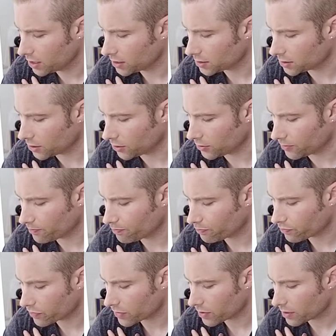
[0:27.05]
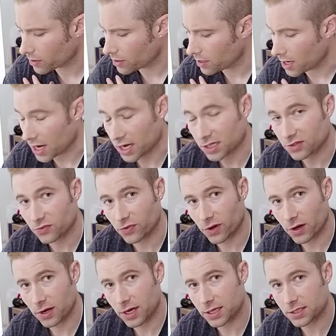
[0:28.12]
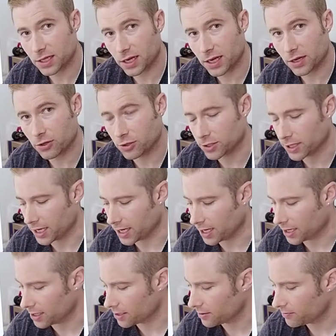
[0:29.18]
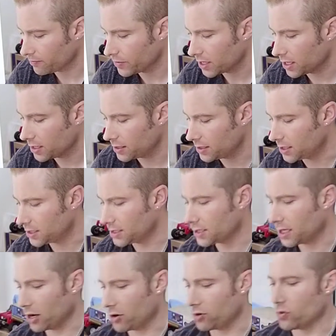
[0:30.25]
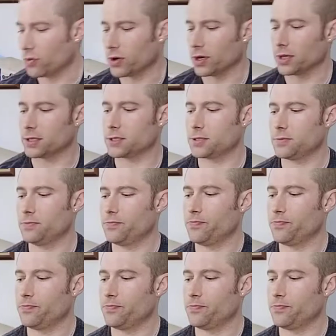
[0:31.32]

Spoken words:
So, as far as I understand, this is how it works.